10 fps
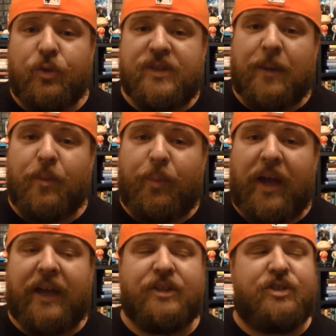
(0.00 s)
Tubes coming
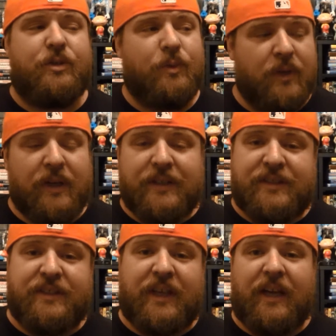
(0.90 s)
back at you.
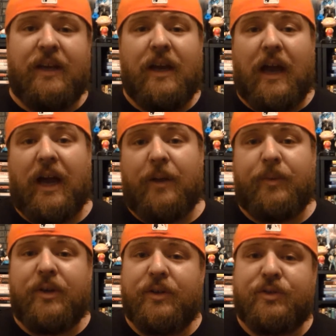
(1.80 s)
Today,
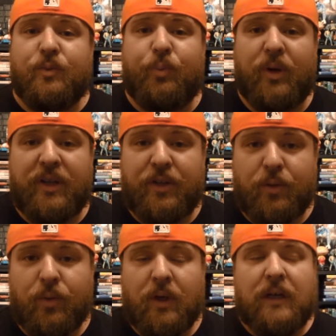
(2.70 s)
I'm here to bring
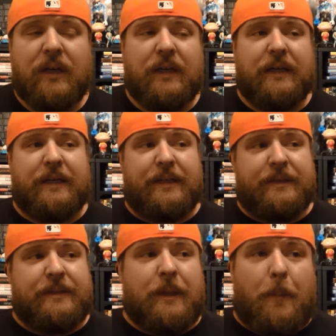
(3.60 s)
you
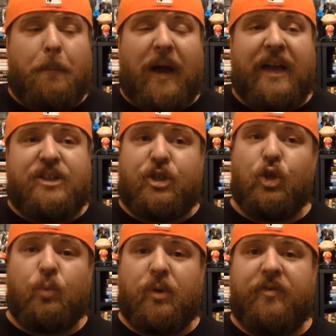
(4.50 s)
uh, my
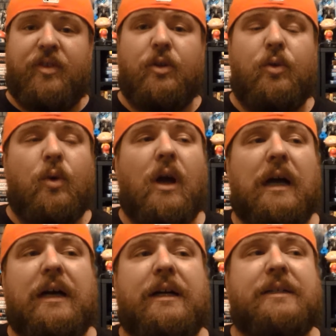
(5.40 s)
tube review
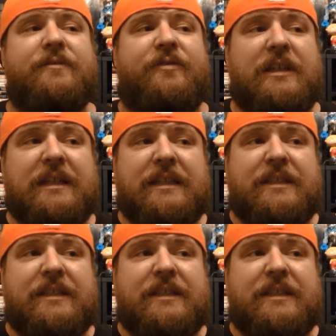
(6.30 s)
of